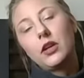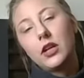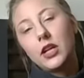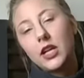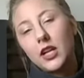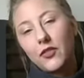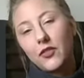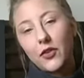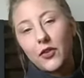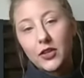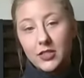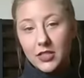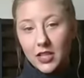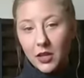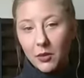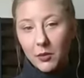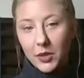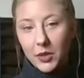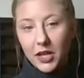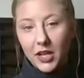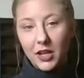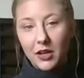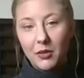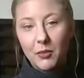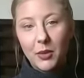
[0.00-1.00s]
If you're
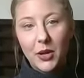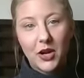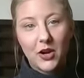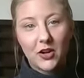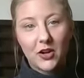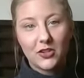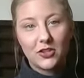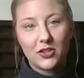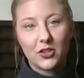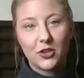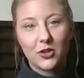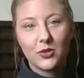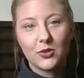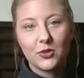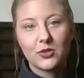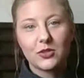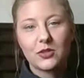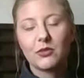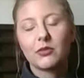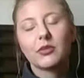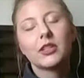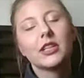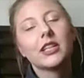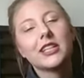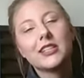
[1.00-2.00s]
intimidated by art shows,
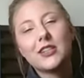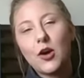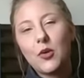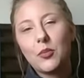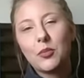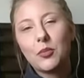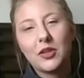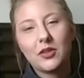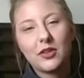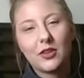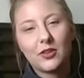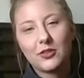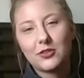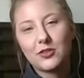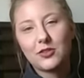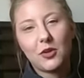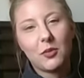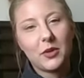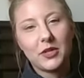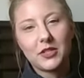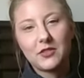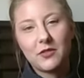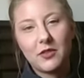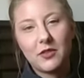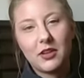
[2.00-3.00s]
really don't be. They're so
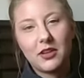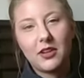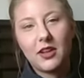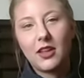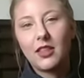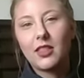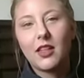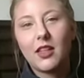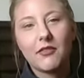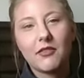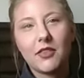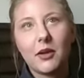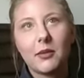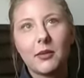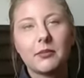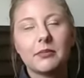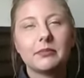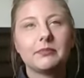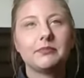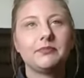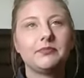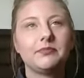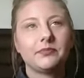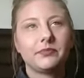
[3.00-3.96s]
much fun. I love them.